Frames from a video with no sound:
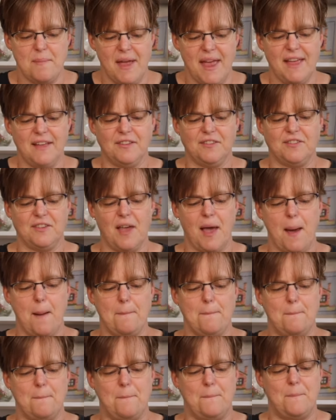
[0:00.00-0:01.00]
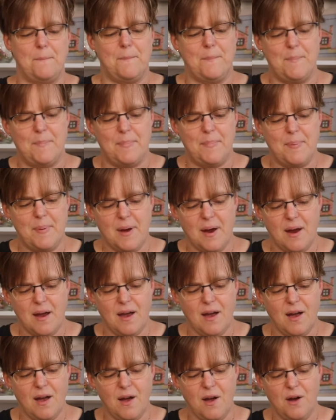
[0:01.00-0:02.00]
It's
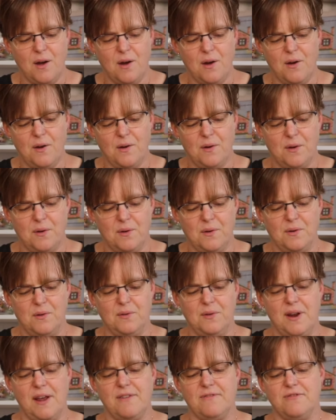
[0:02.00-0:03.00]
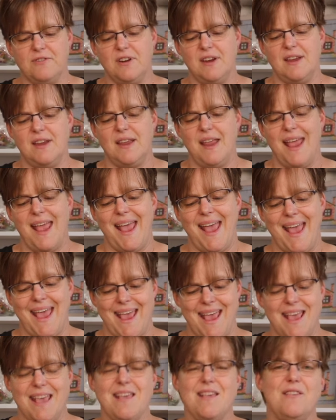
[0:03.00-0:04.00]
about every
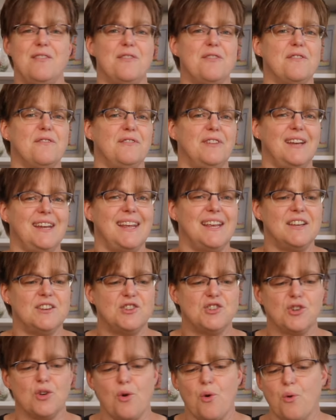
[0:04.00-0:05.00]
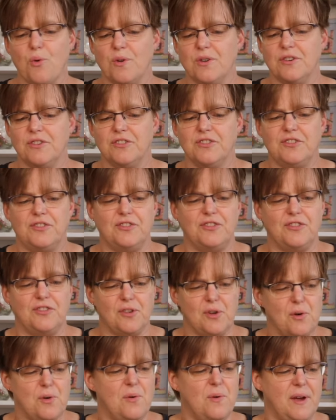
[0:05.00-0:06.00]
eighth of an inch or
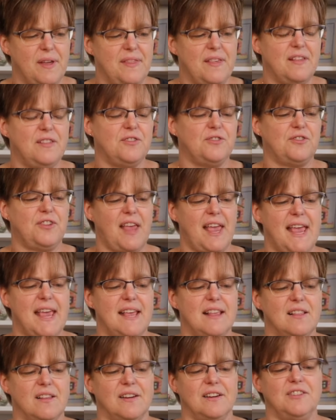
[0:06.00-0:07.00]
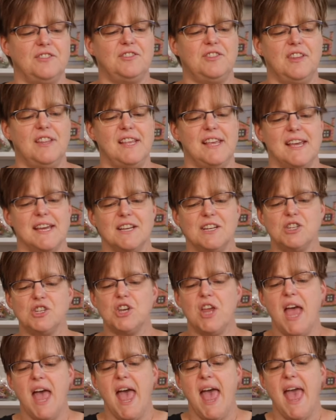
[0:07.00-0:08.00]
so. I think there's eight lines to the
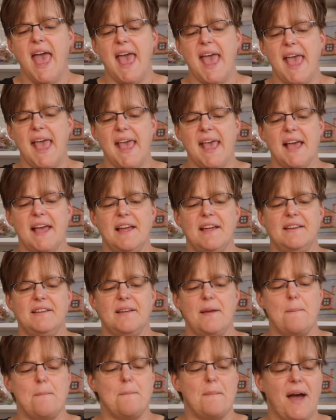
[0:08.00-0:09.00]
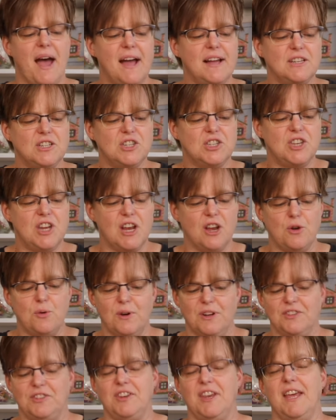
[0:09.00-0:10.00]
inch. And matchstick
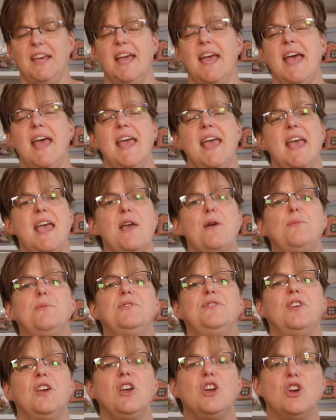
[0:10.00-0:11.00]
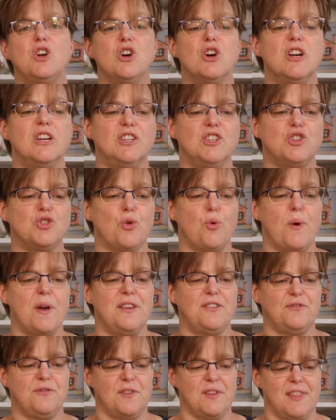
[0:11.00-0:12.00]
quilting, it was a good
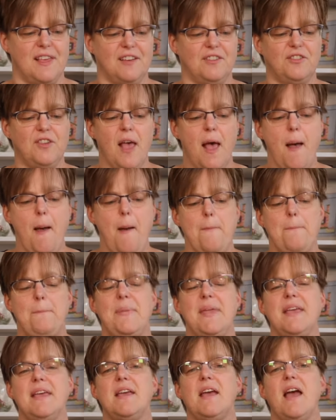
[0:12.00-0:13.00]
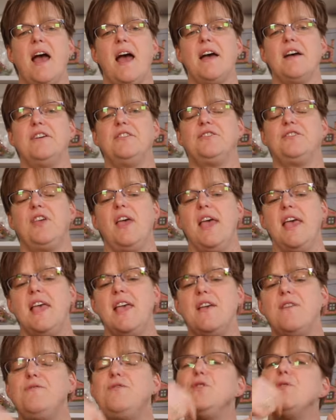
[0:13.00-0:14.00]
choice for this because
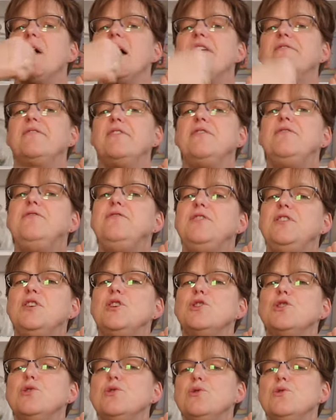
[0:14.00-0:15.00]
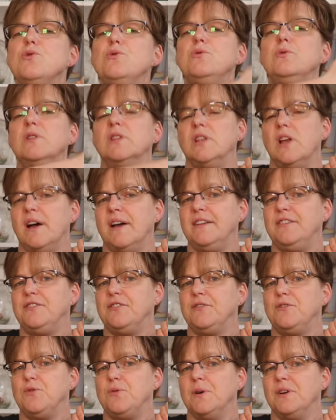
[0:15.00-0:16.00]
if you have a few lines
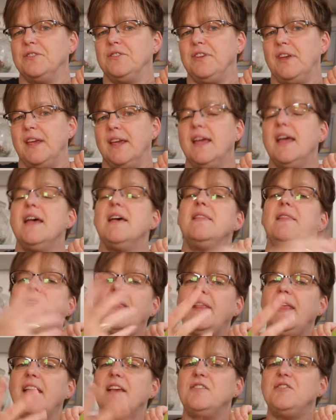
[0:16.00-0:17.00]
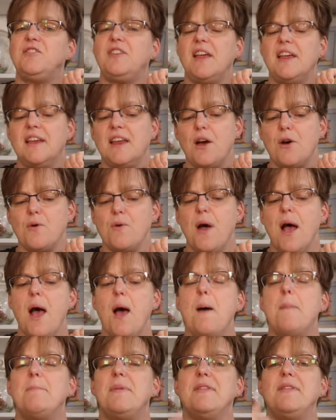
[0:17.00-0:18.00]
of quilting, then they stand out.
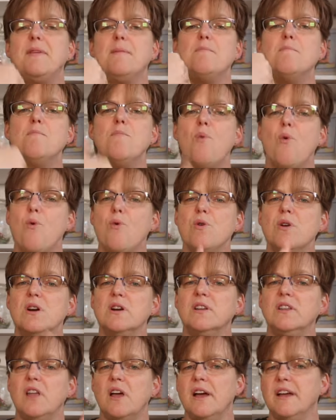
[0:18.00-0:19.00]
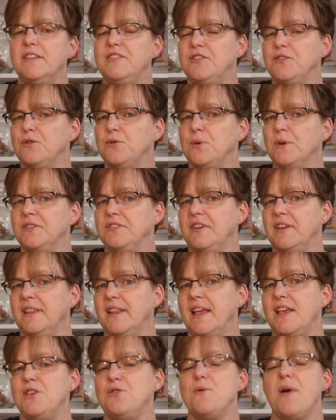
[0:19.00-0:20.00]
But the more lines of quilting
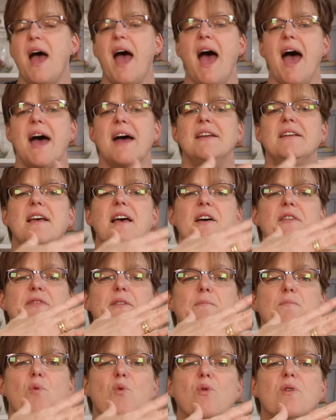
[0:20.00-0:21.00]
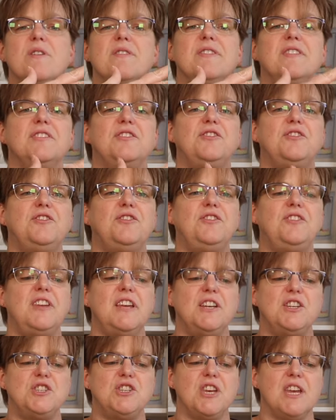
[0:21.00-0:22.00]
that you add, the more the
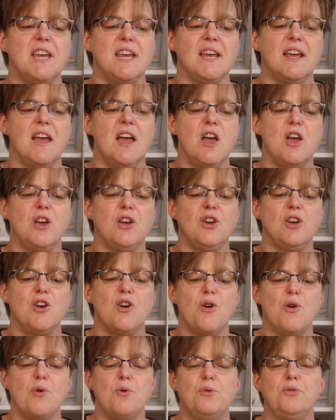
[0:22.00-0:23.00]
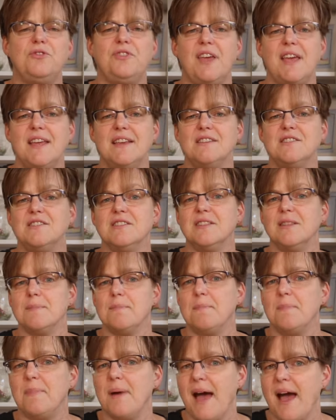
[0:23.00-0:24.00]
stitching goes into the
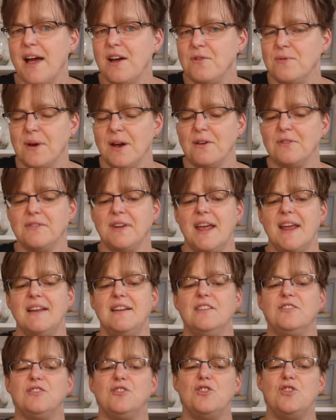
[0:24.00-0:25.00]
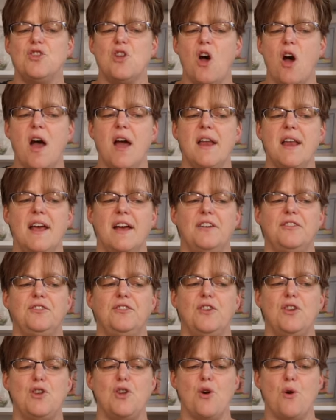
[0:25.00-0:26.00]
background and it's not
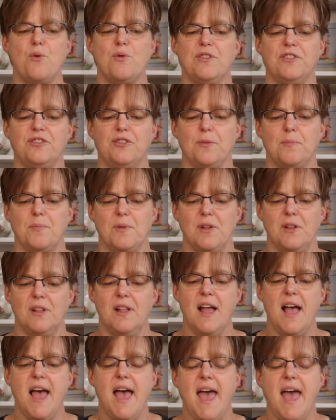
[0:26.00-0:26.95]
as noticeable.